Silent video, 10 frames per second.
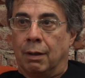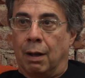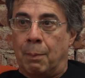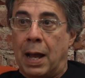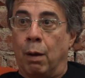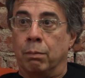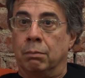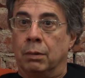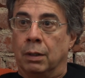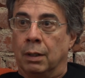about
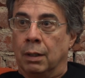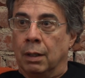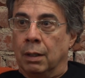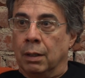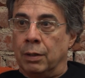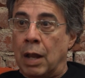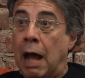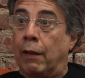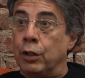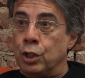
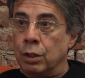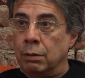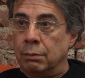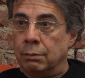knowledge.